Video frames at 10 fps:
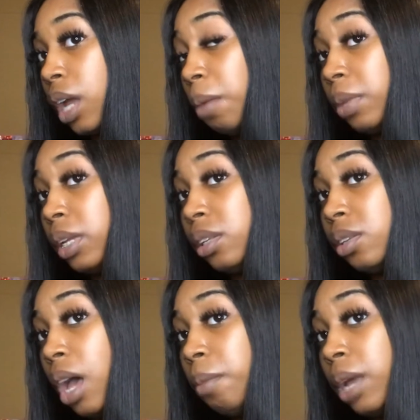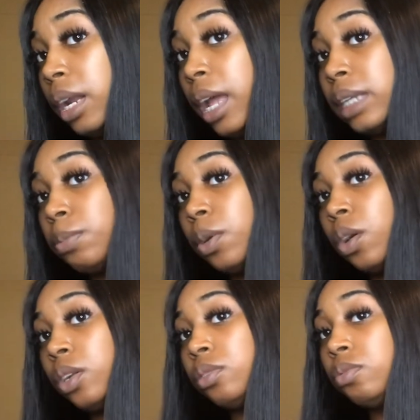I mean, I'm not an expert
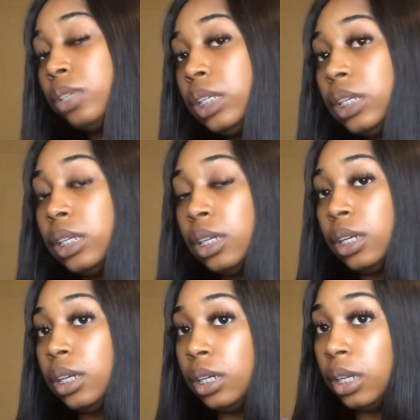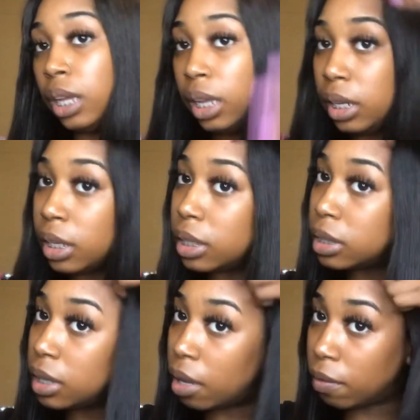on really any of this
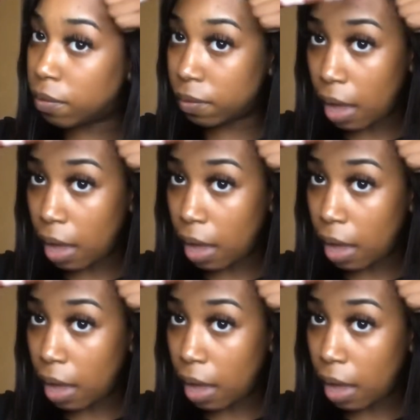stuff.